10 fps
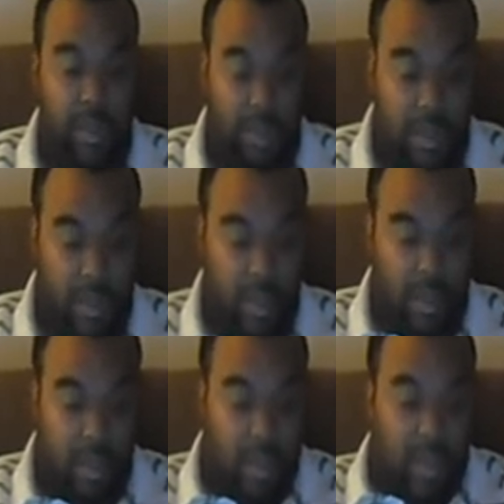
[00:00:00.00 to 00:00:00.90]
very
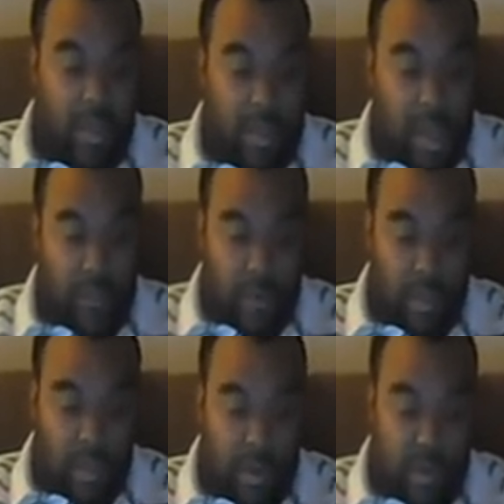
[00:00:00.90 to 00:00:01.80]
ambitious.
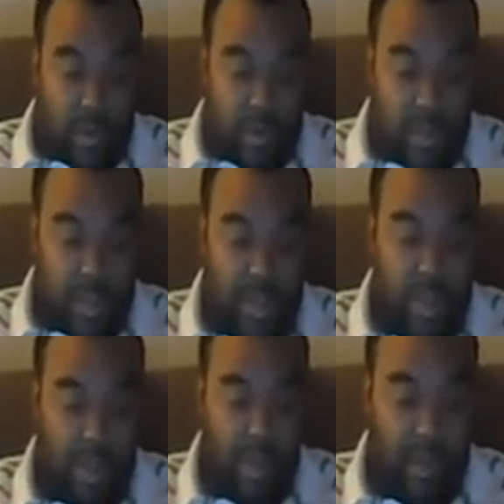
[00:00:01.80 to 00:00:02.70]
They have rich
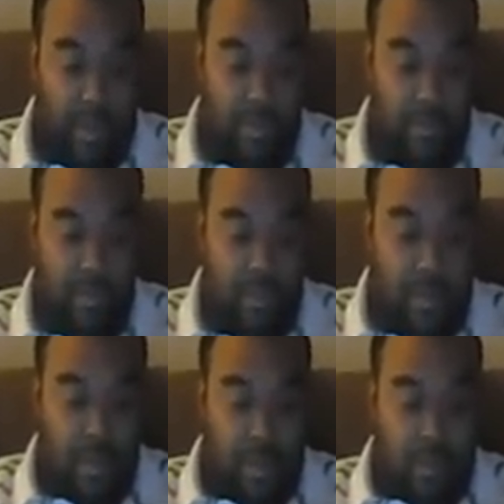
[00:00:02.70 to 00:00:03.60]
goals.
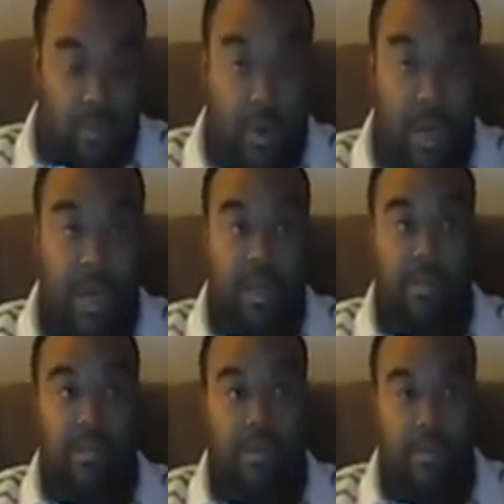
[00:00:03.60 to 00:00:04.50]

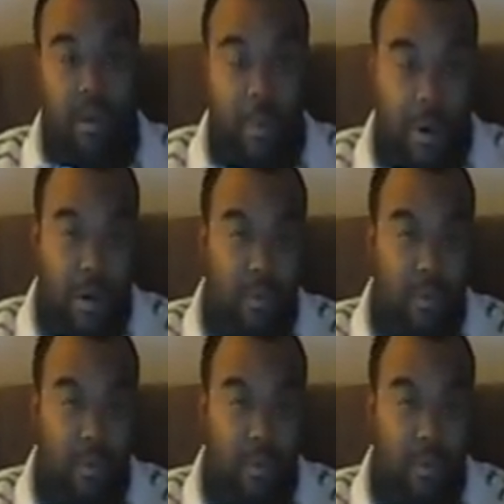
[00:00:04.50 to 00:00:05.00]
Whereas